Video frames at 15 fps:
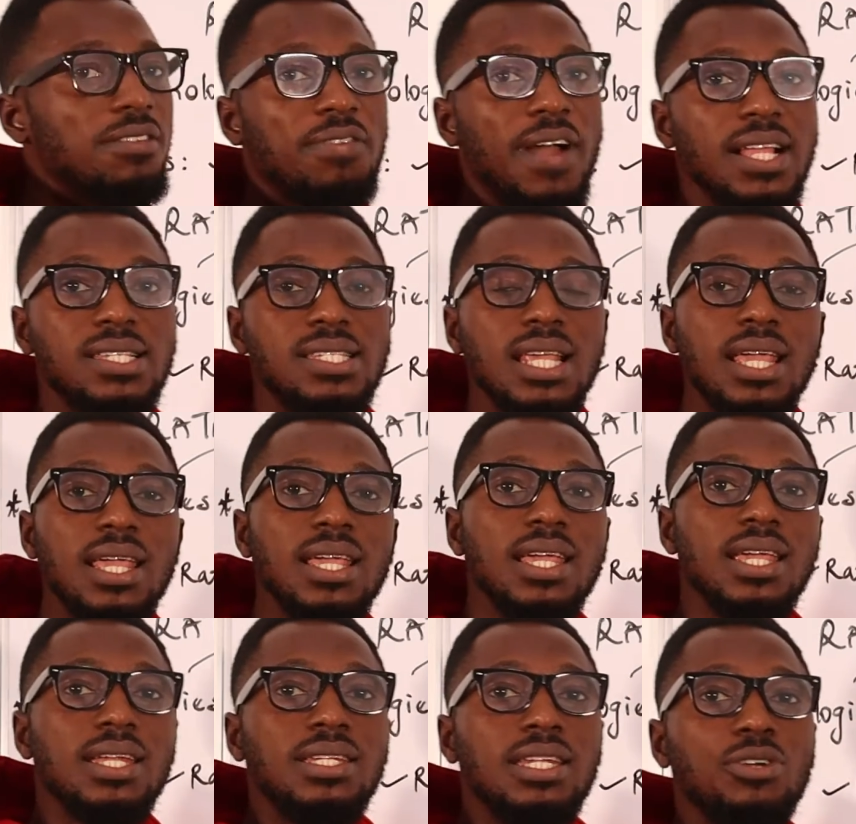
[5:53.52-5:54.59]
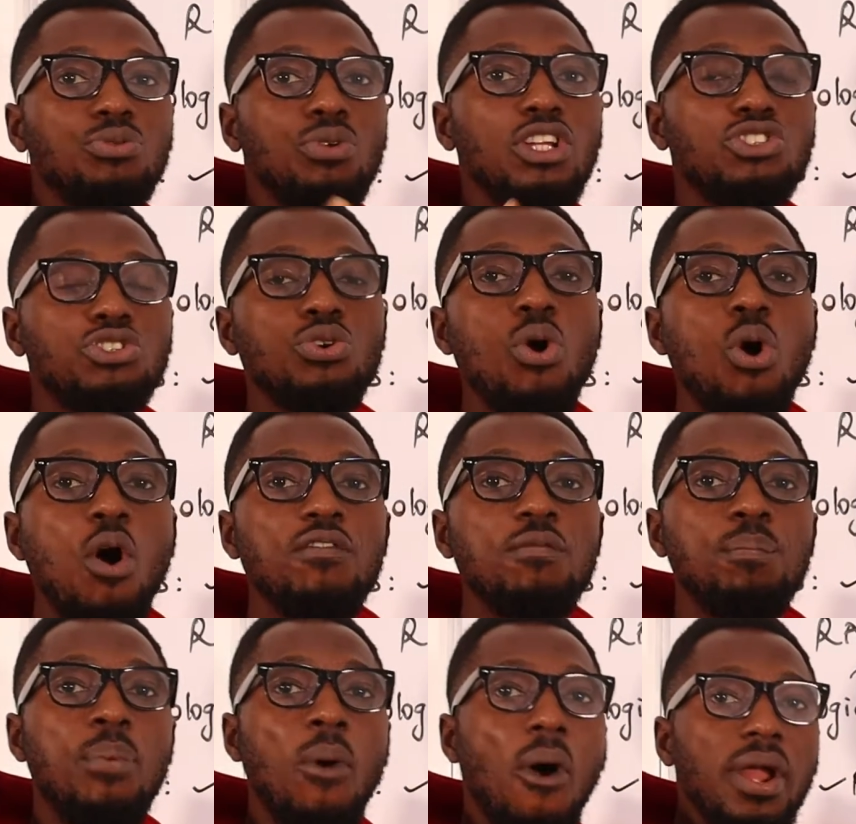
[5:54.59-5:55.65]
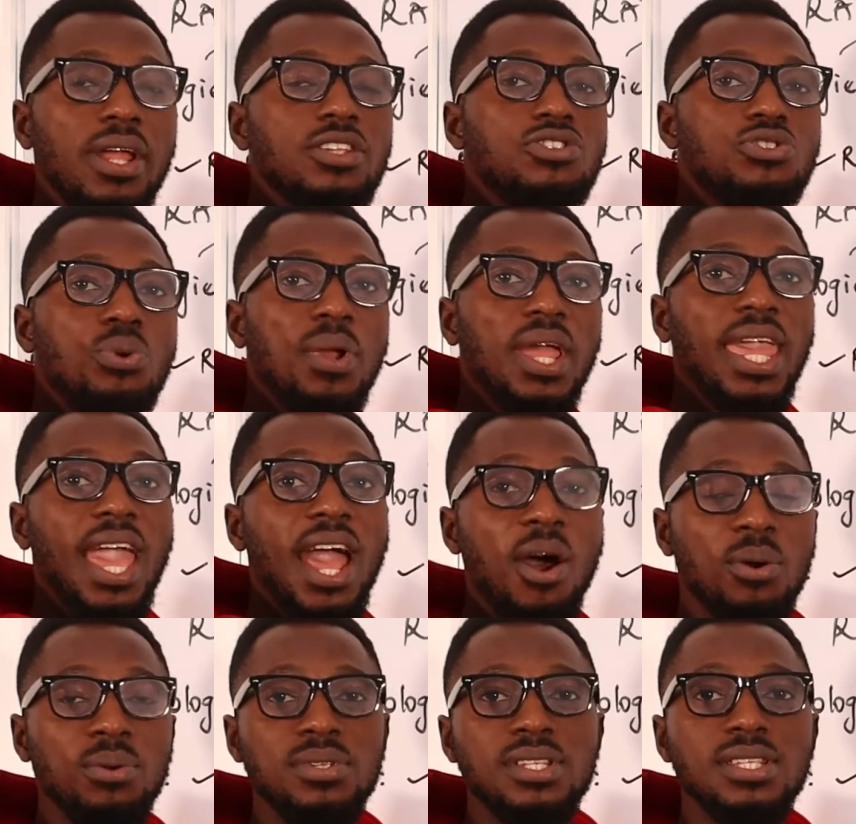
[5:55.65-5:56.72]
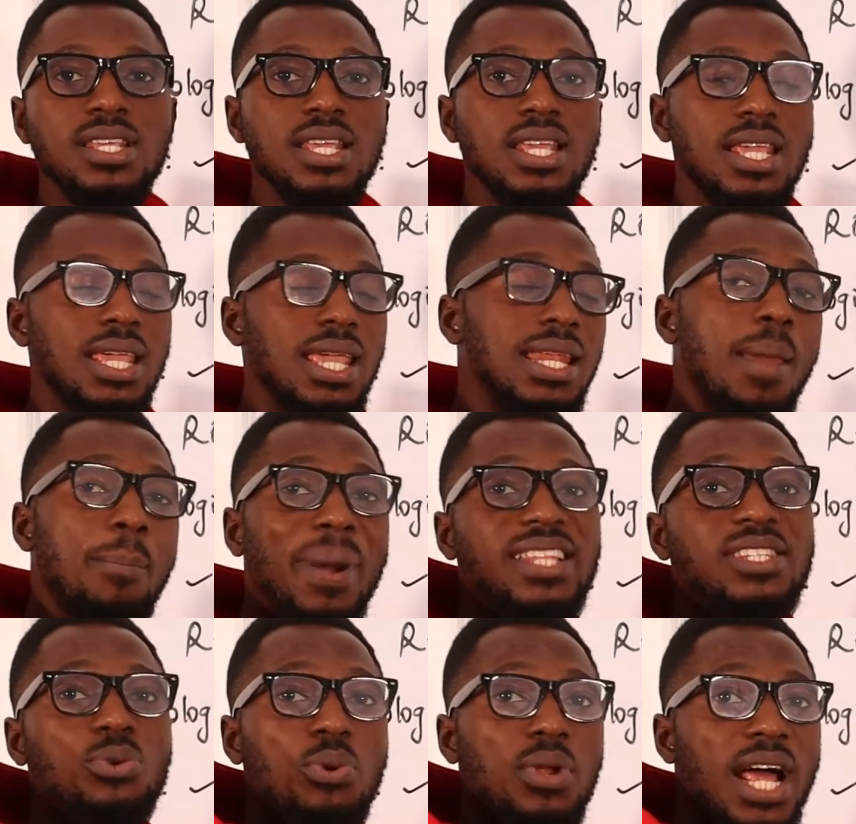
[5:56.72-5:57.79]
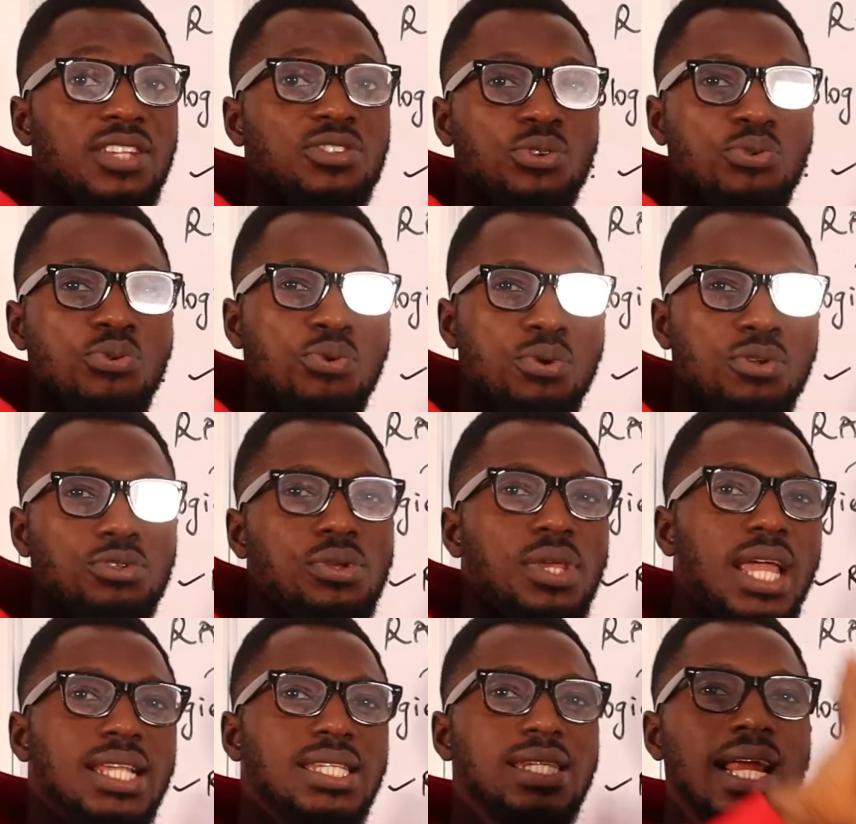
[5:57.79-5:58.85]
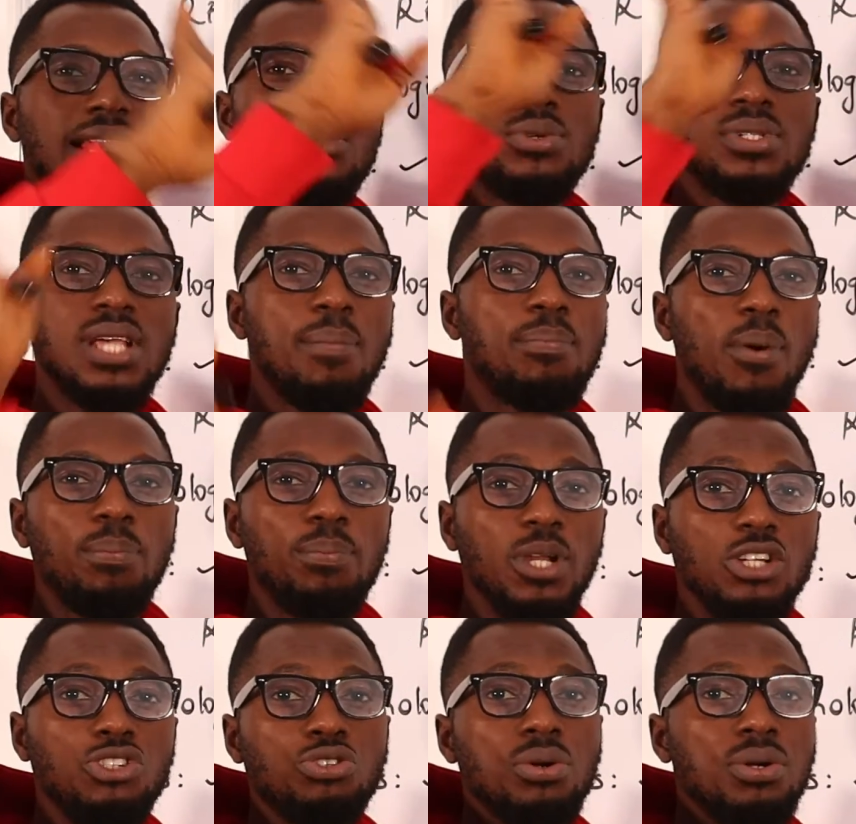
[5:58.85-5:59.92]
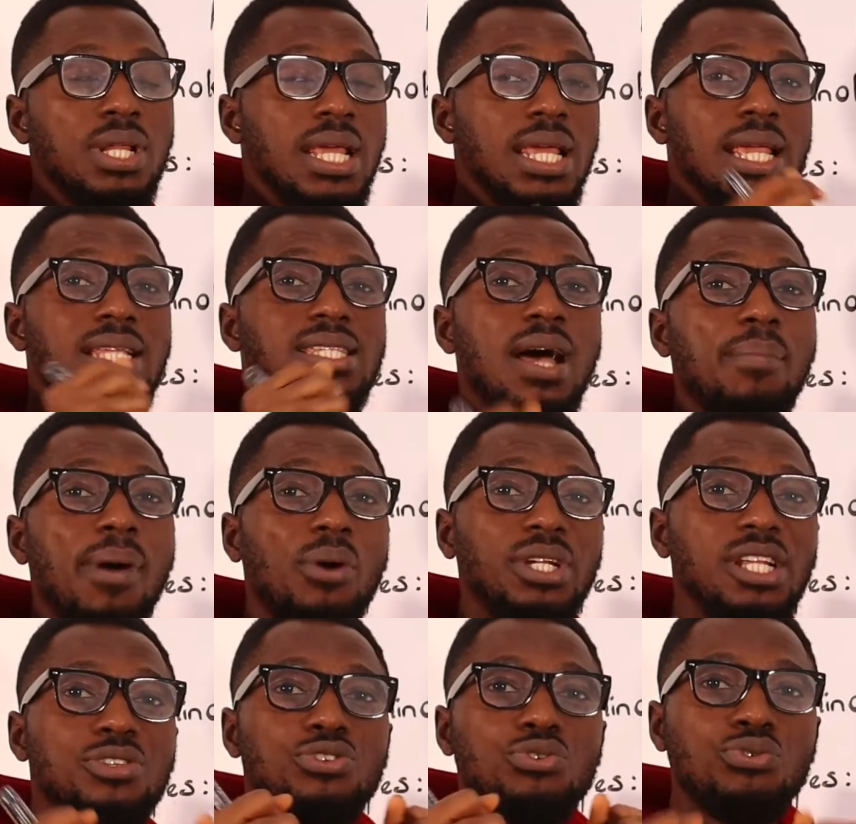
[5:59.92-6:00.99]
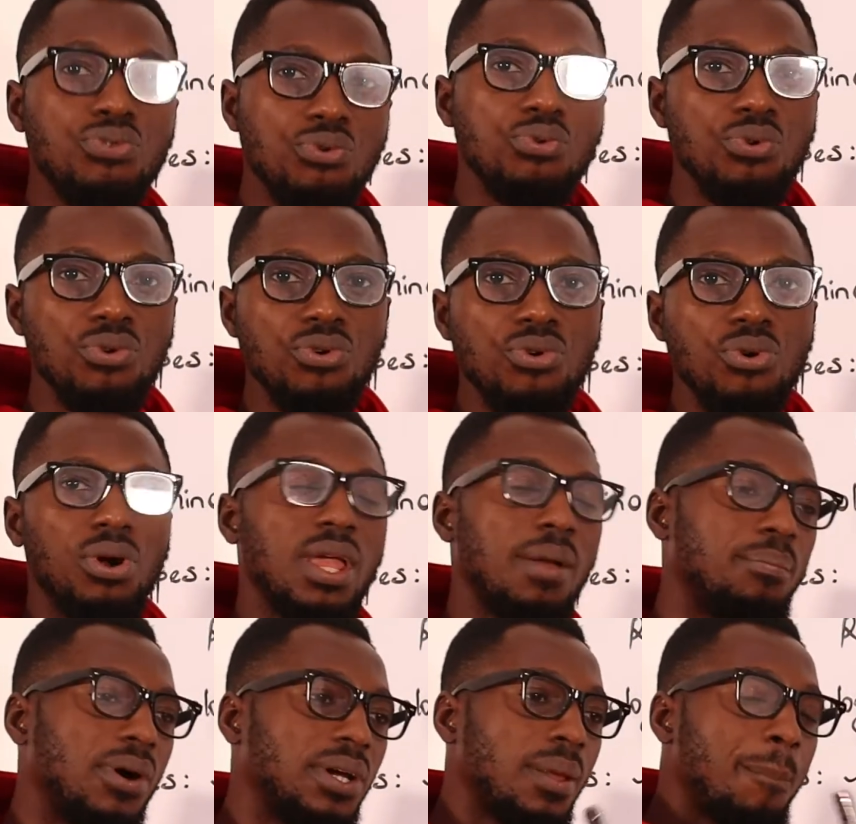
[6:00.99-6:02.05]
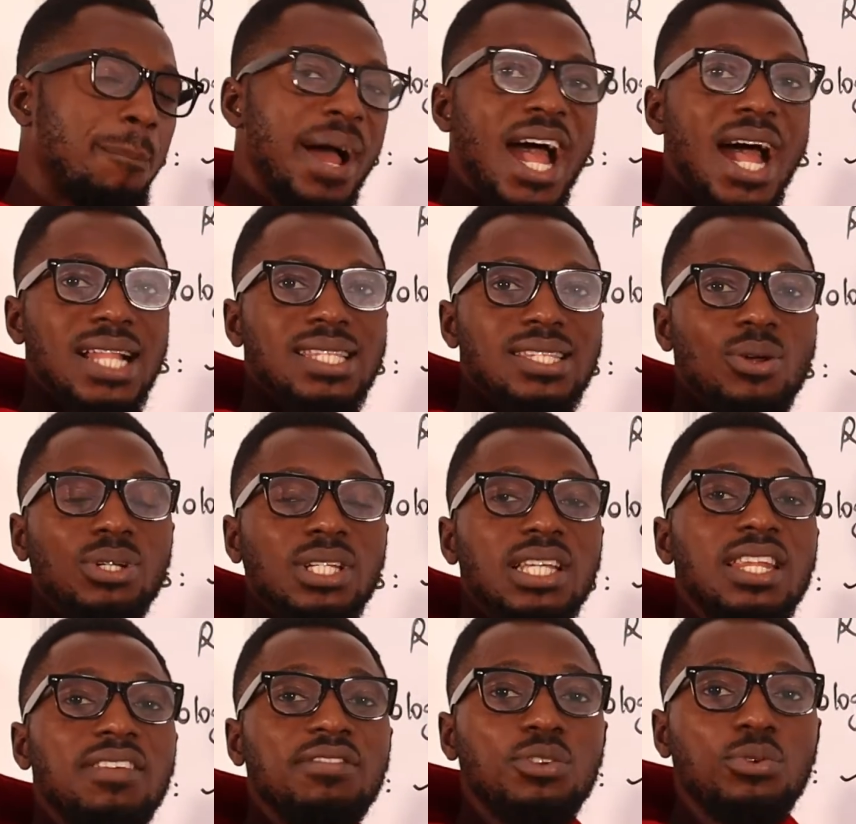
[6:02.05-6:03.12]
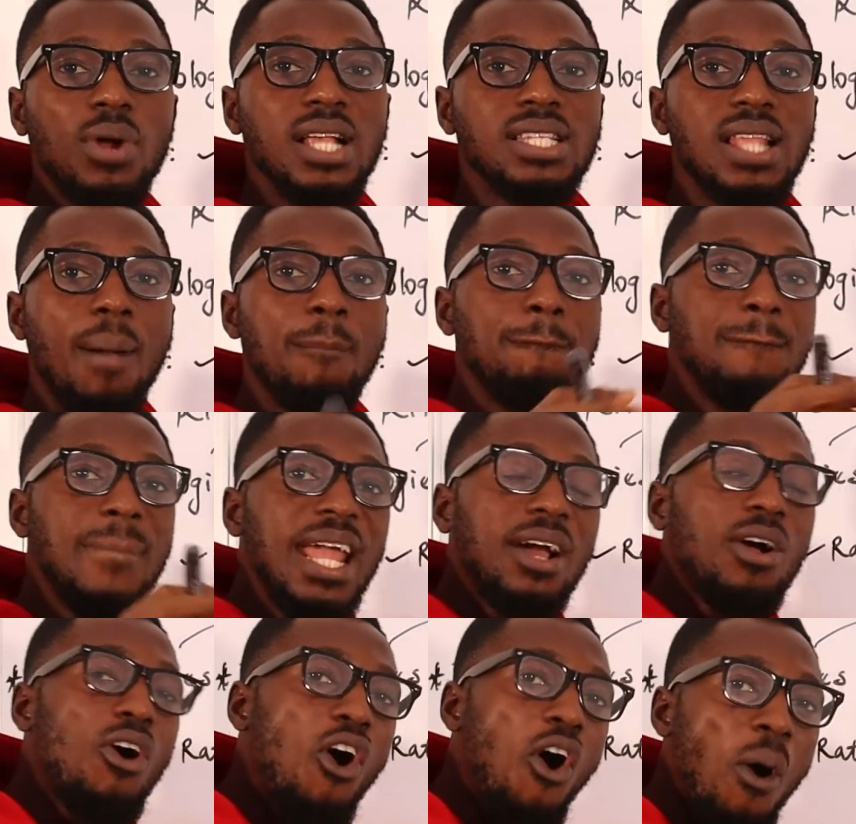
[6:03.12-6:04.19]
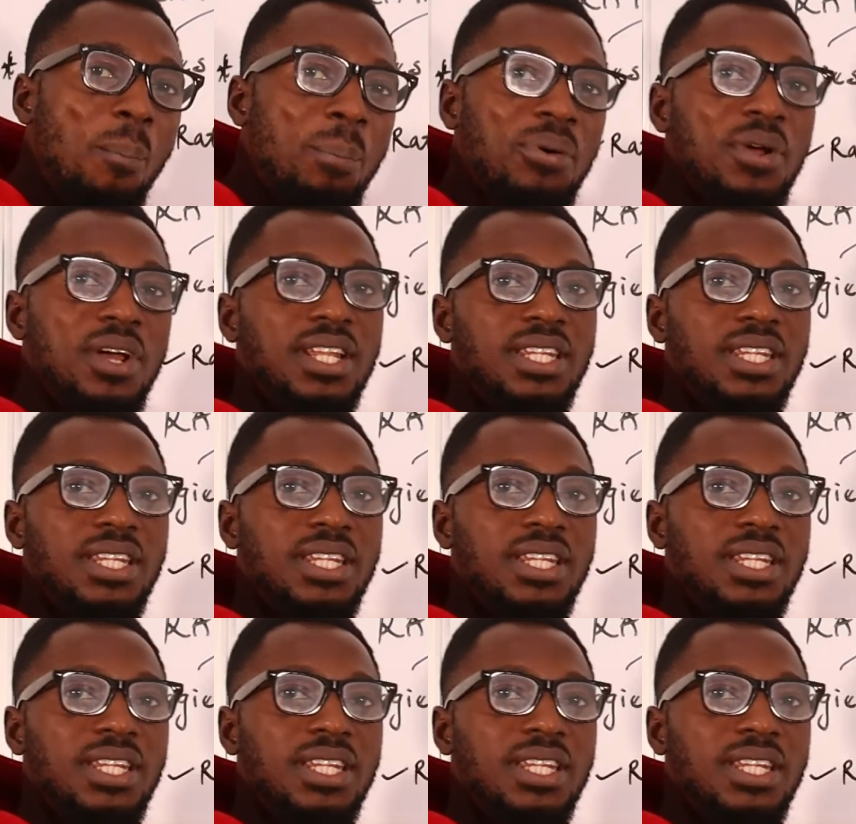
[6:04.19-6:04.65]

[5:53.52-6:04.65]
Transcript: if i say the ratio of boys to girls in a particular school so you can see that the total population is about the school okay but the parts or the individuals that make up